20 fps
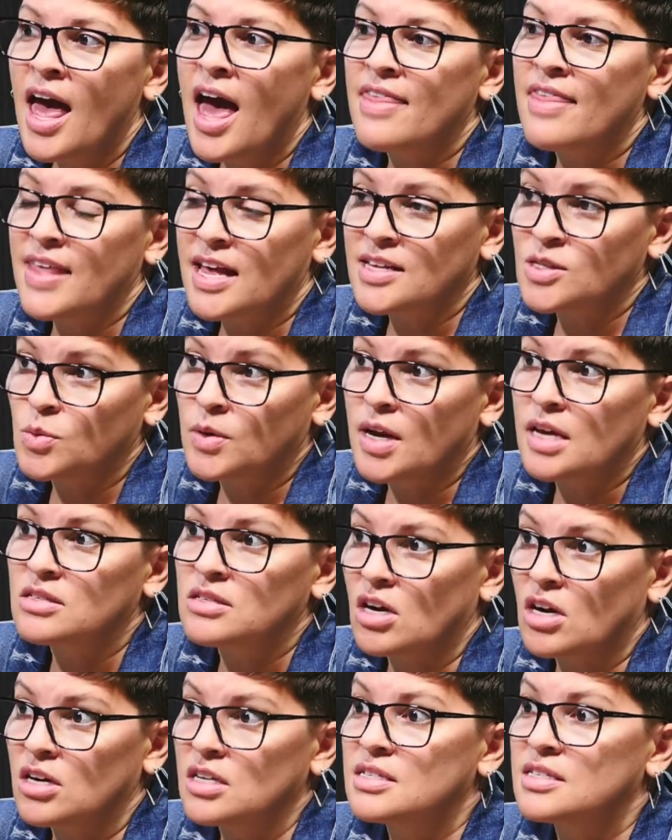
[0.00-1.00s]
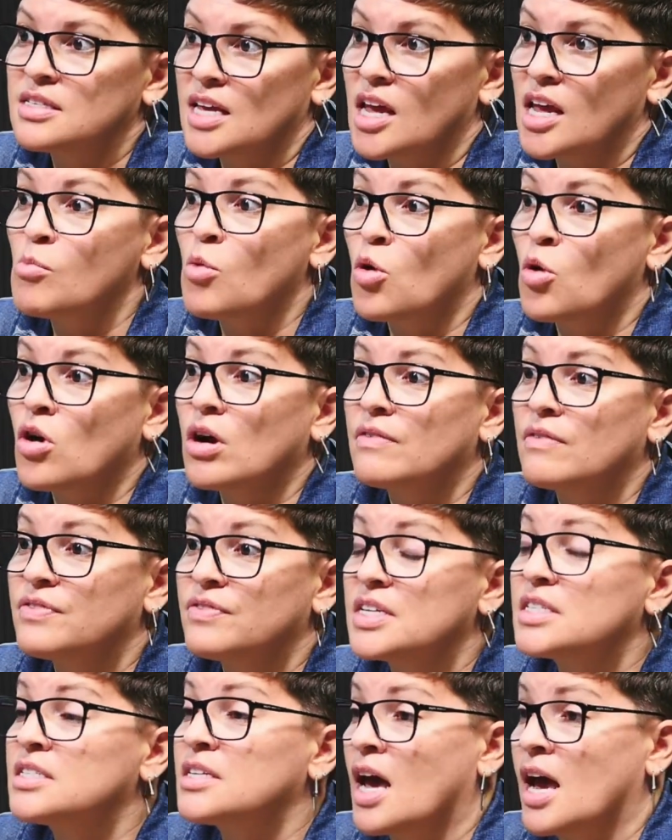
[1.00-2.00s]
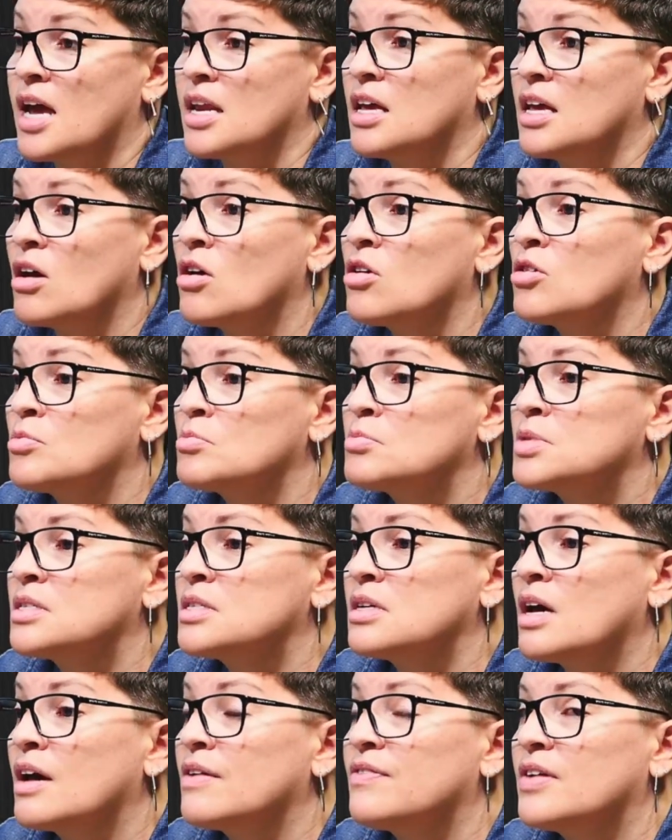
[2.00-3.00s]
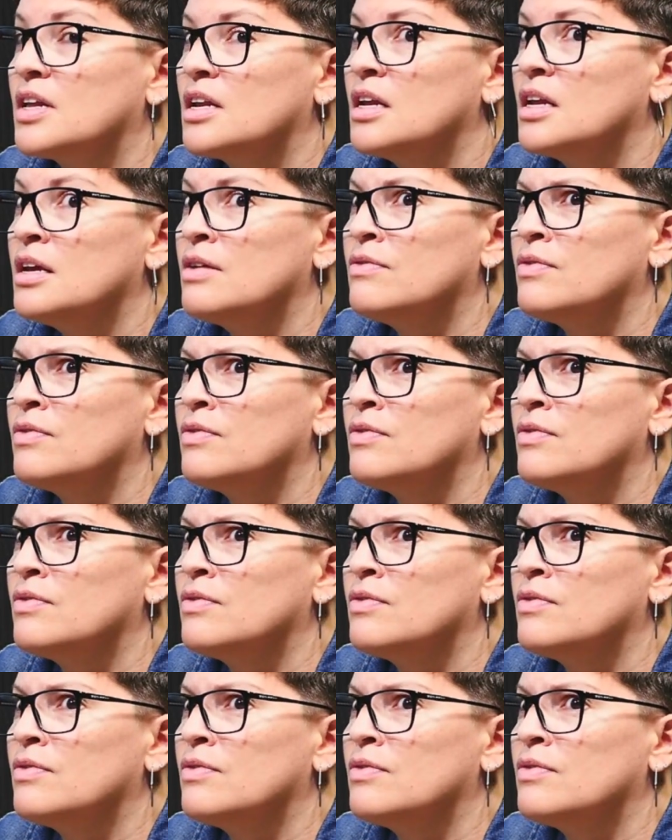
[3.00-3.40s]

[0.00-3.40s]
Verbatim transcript: And that's when I started seeing more of the tiny home stuff and gotcha.